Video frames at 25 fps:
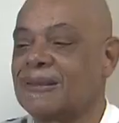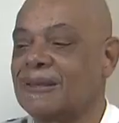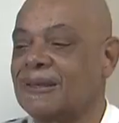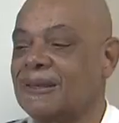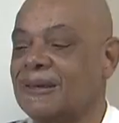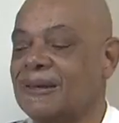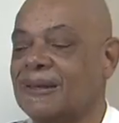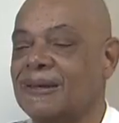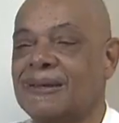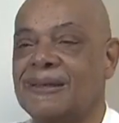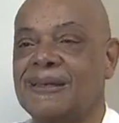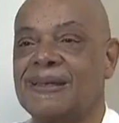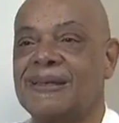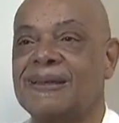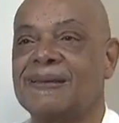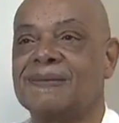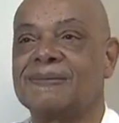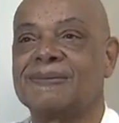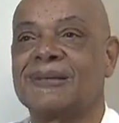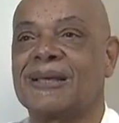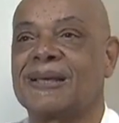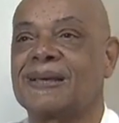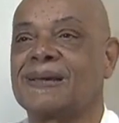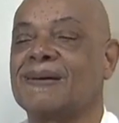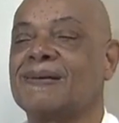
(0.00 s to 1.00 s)
Heroic to
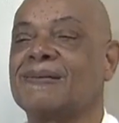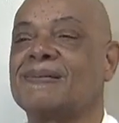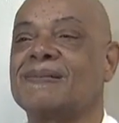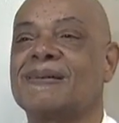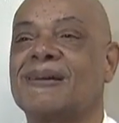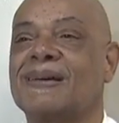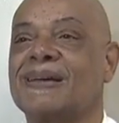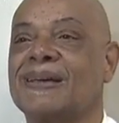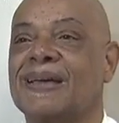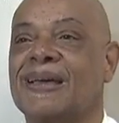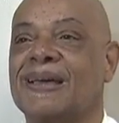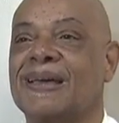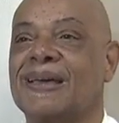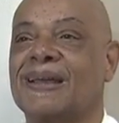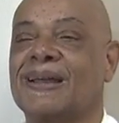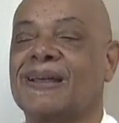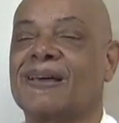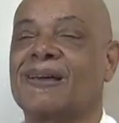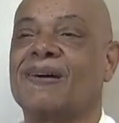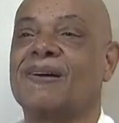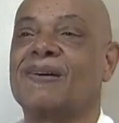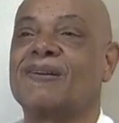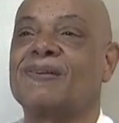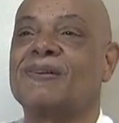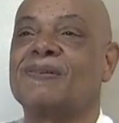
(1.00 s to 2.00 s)
help himself and his
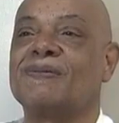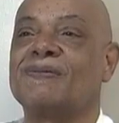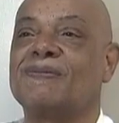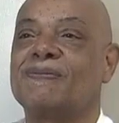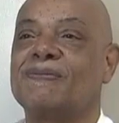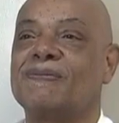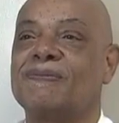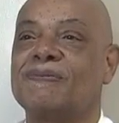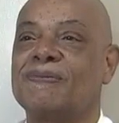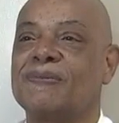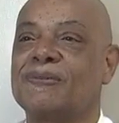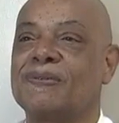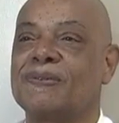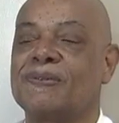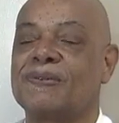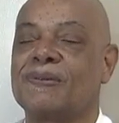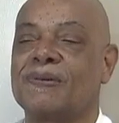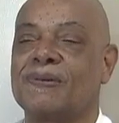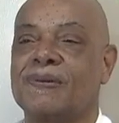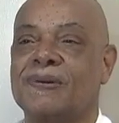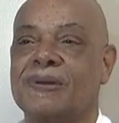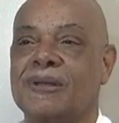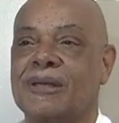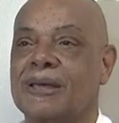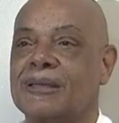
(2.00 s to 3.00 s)
sister, he says
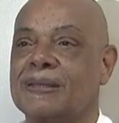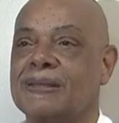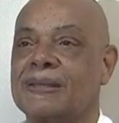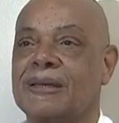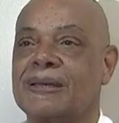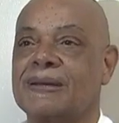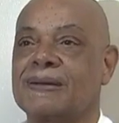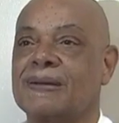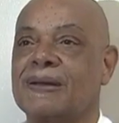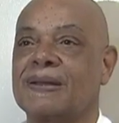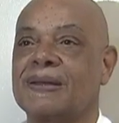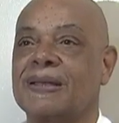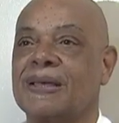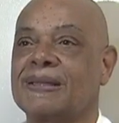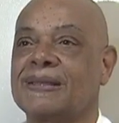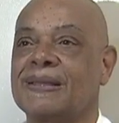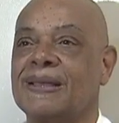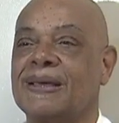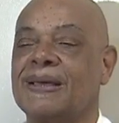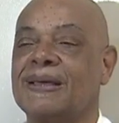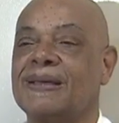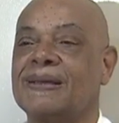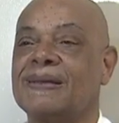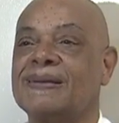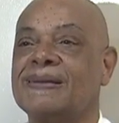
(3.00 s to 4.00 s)
suffered a stroke and
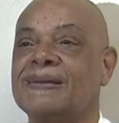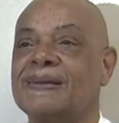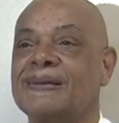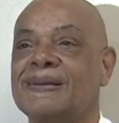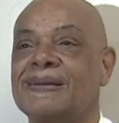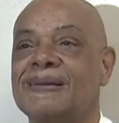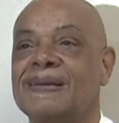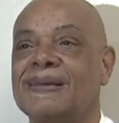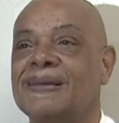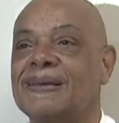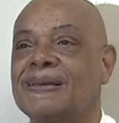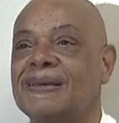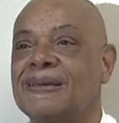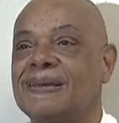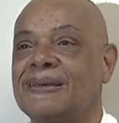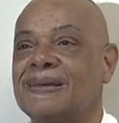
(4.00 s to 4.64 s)
is bedridden.